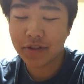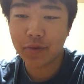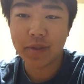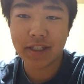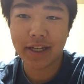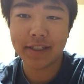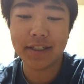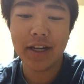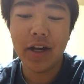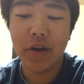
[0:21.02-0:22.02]
2
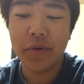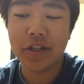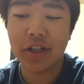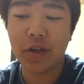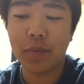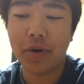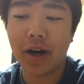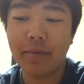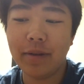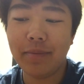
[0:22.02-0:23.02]
cents, which it'll
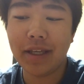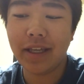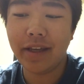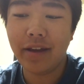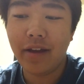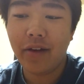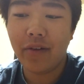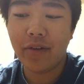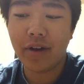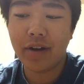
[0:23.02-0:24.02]
probably be
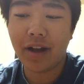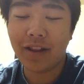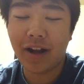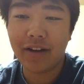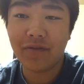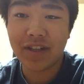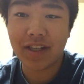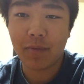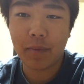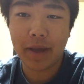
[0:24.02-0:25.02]
a lot of the
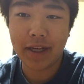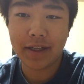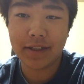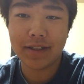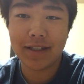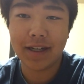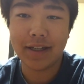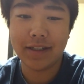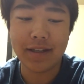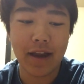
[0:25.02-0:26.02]
same opinions
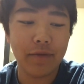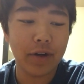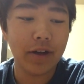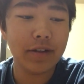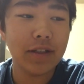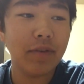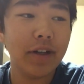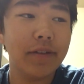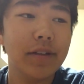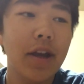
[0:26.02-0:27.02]
as everyone else's
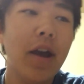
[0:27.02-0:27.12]
videos.